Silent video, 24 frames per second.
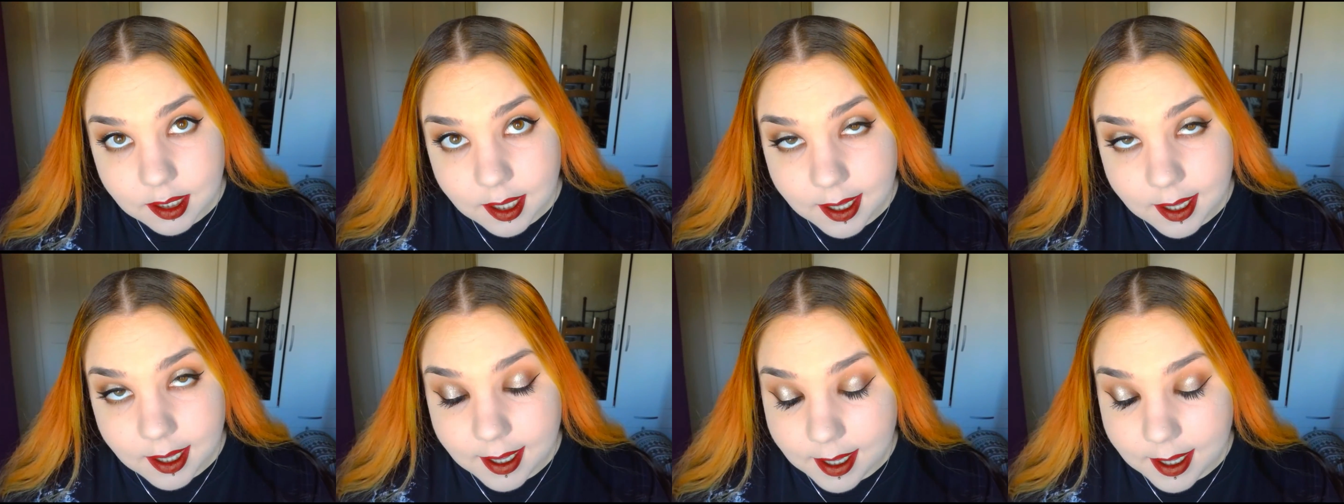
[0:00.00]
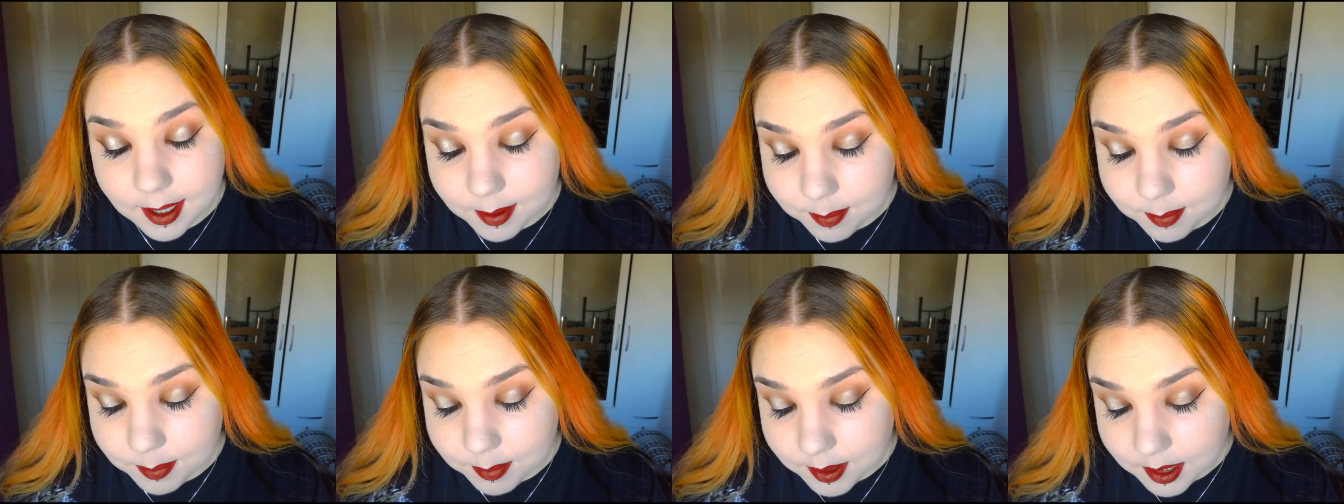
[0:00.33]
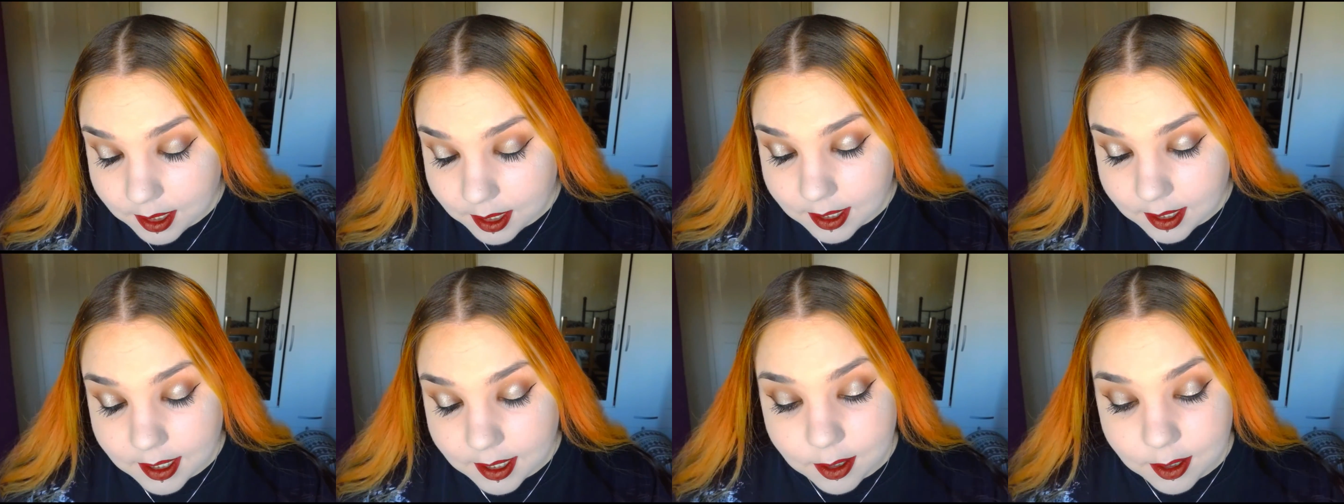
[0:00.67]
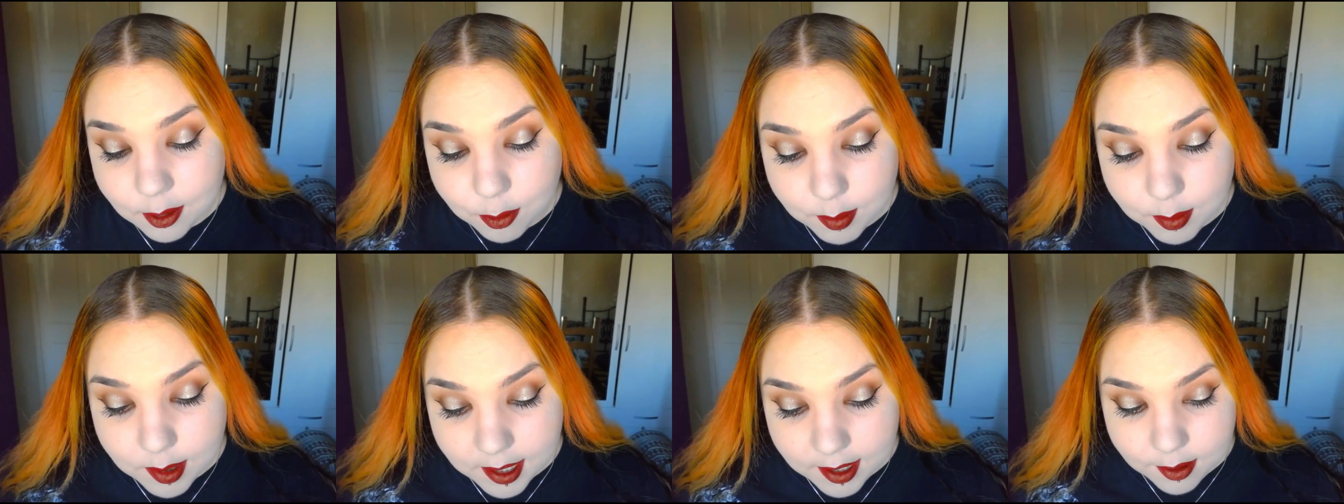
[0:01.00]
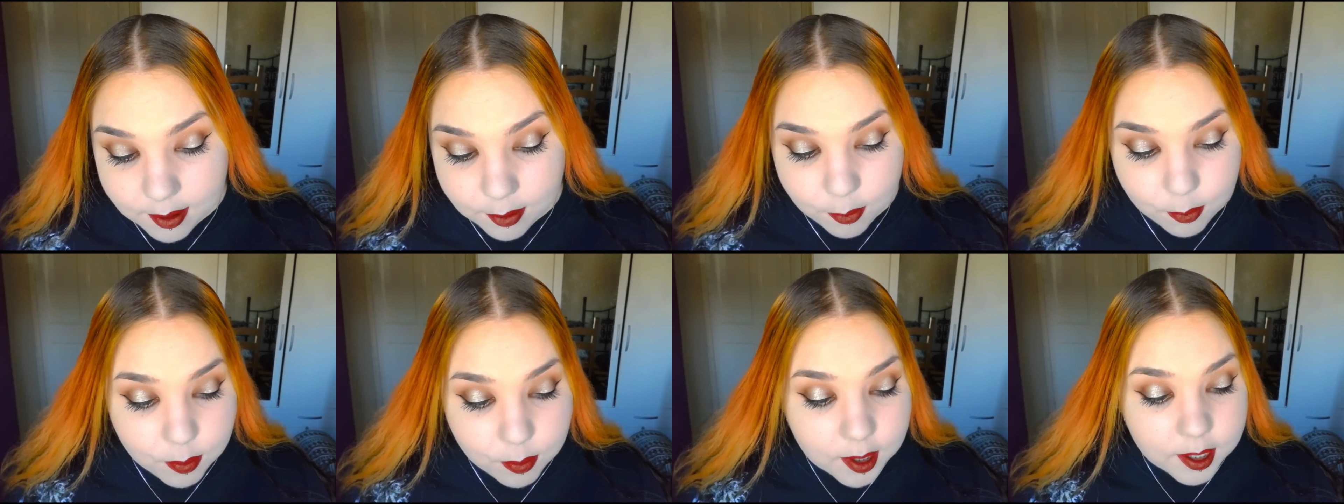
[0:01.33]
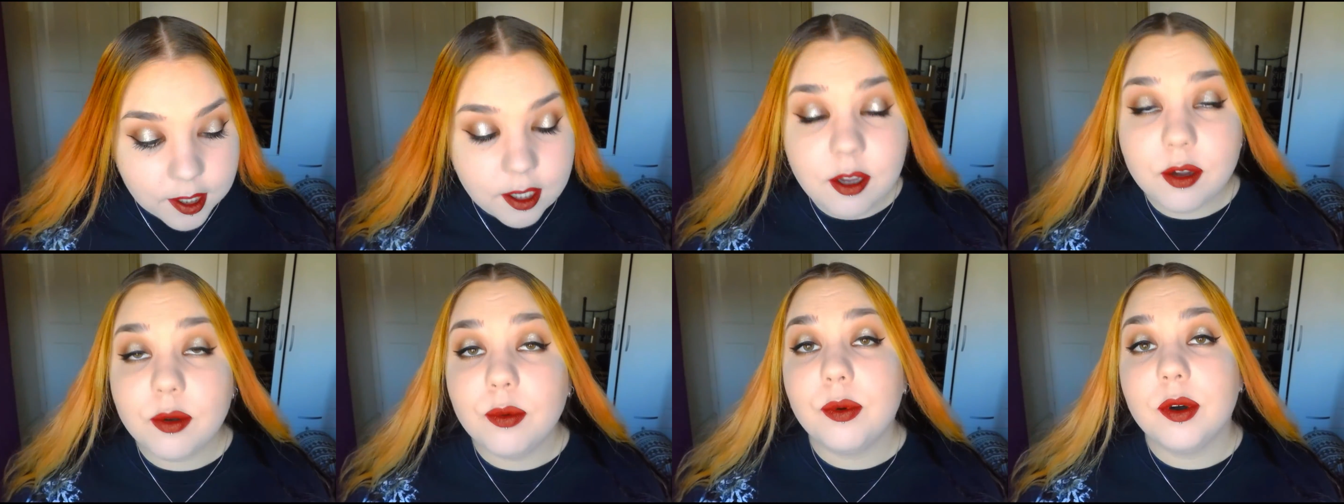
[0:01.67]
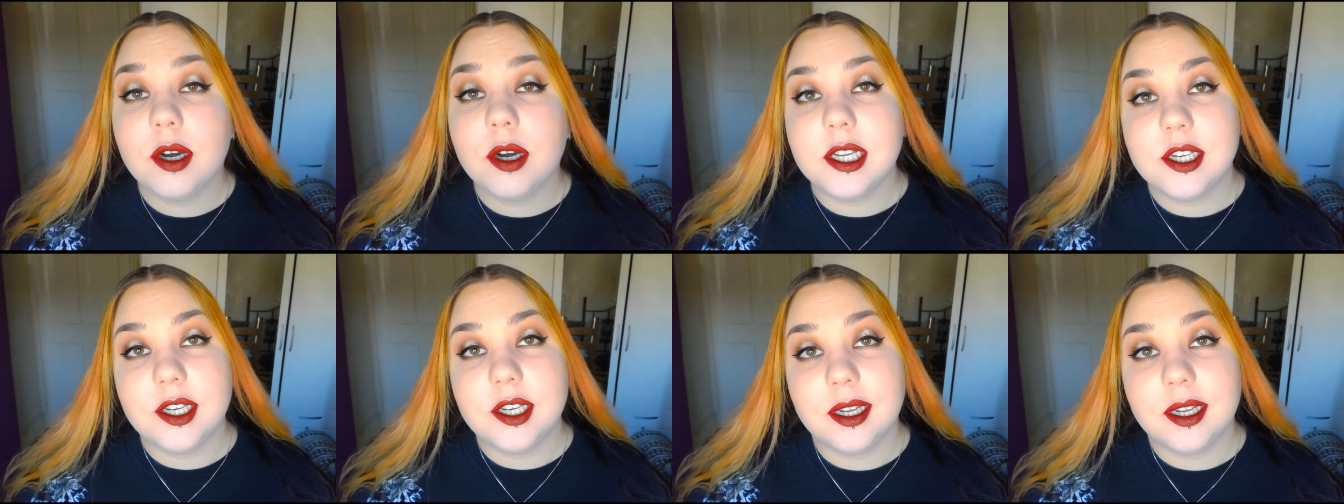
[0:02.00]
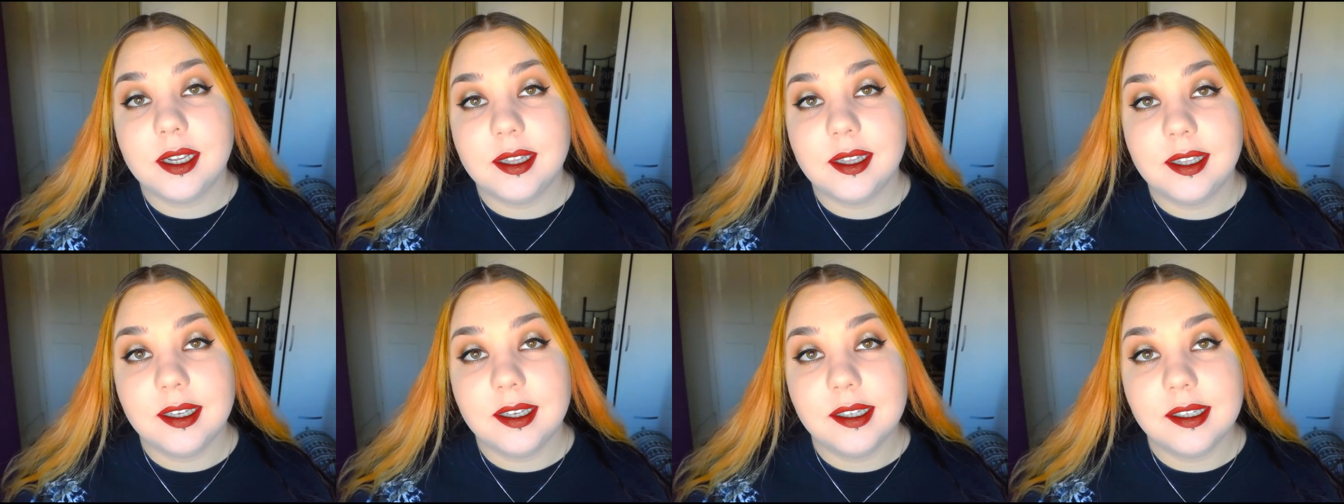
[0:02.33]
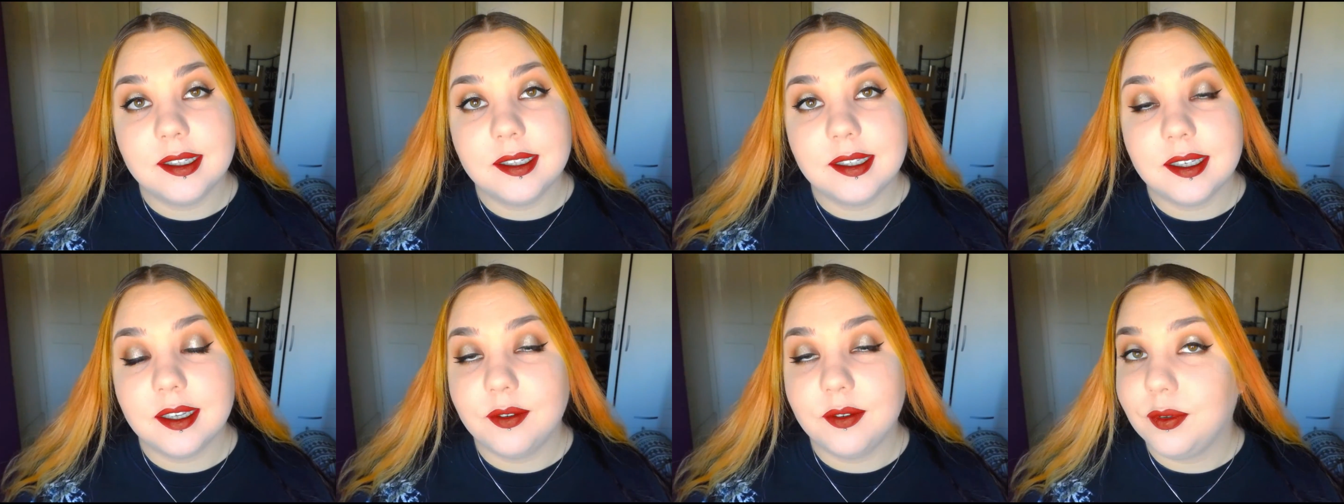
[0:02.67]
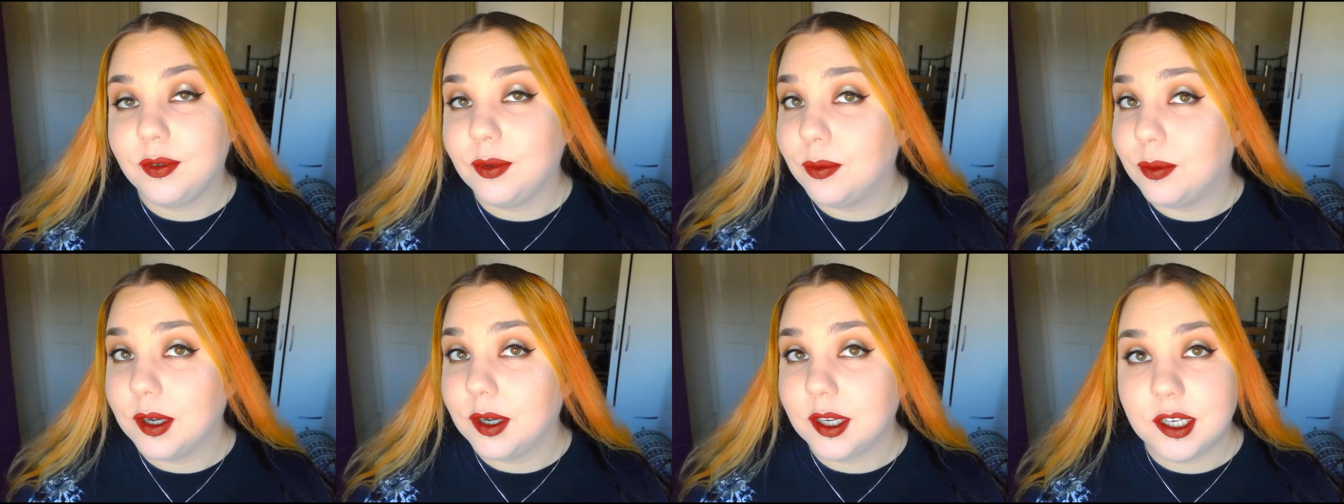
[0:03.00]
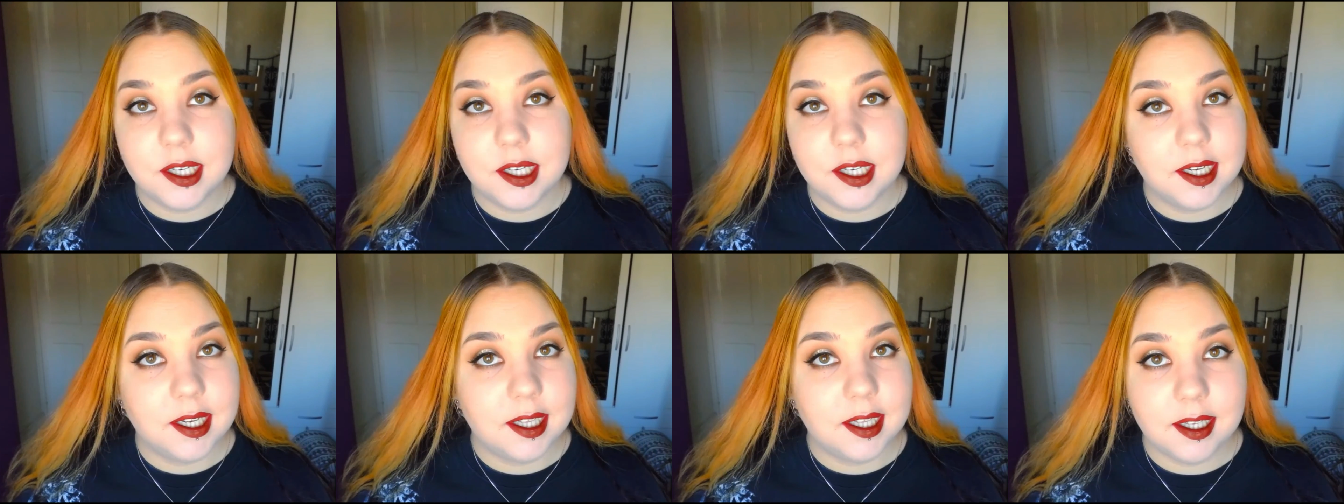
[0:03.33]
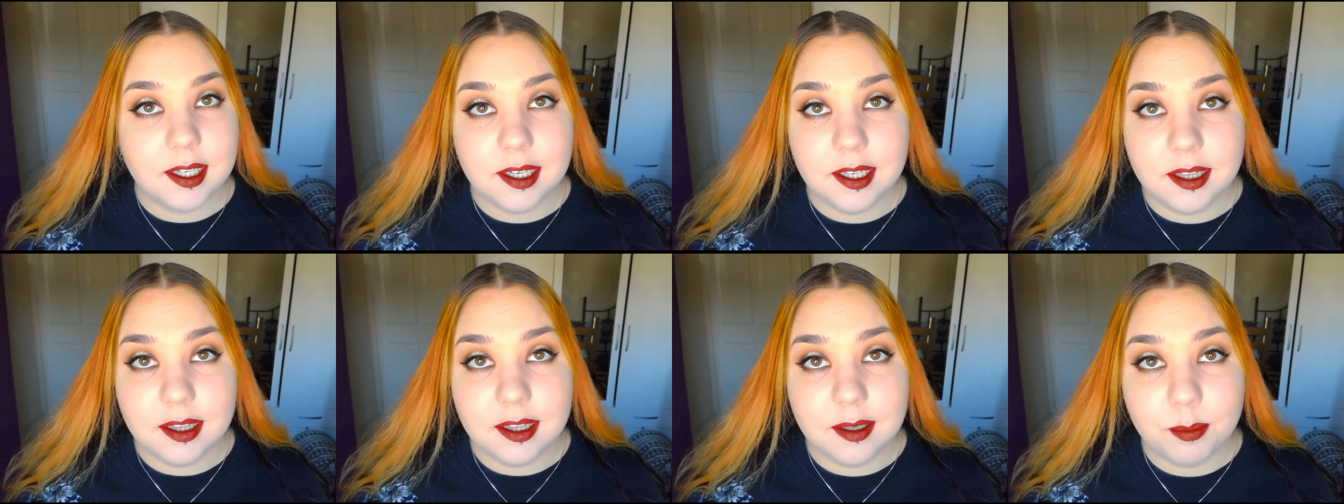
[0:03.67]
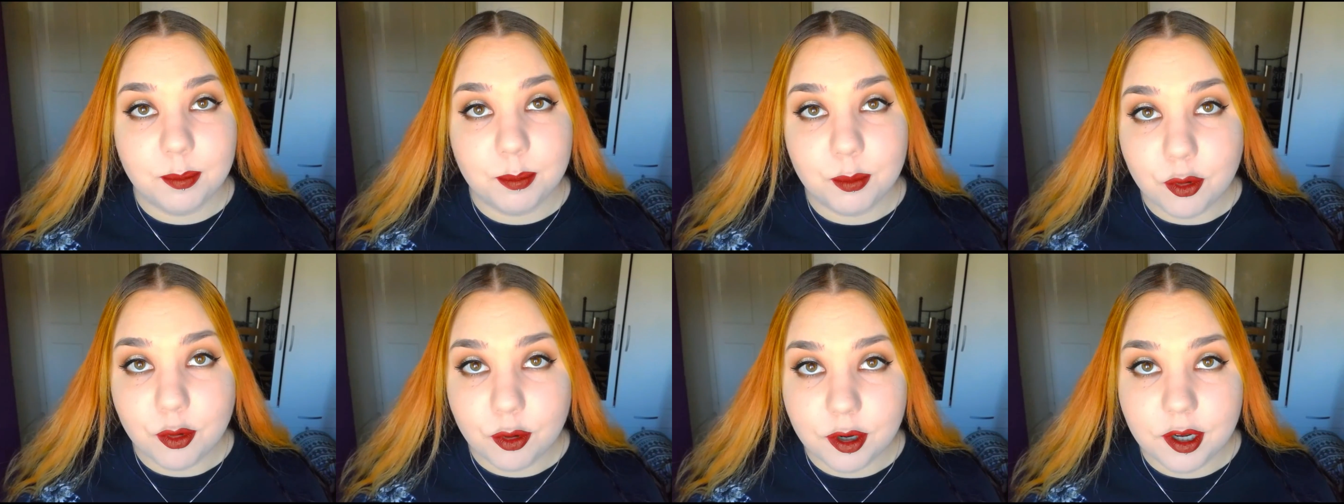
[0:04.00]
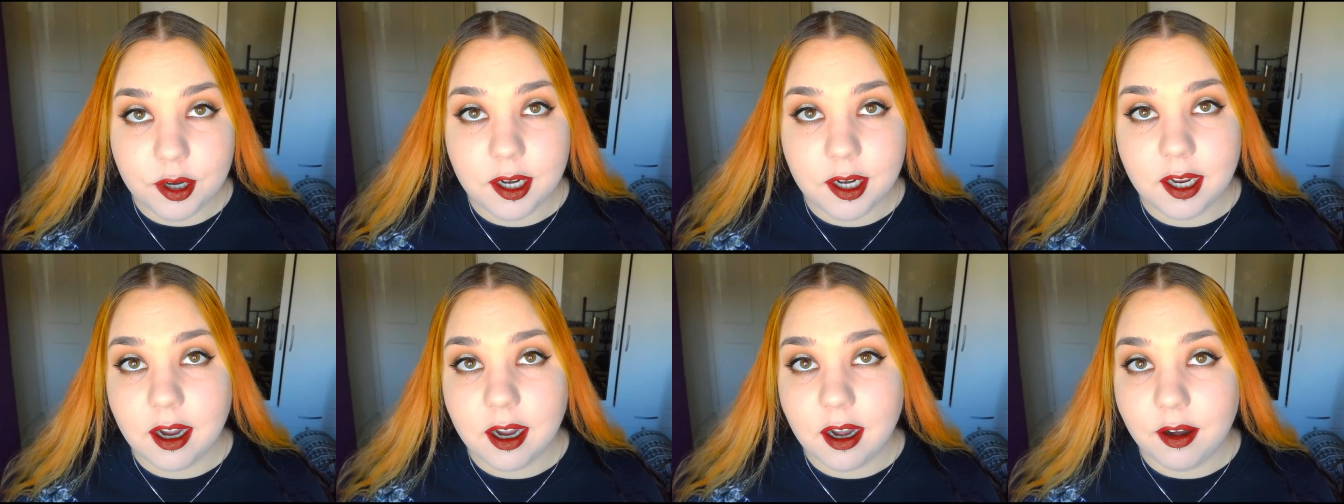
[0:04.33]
No matter when you're watching this, if you're watching it in the morning,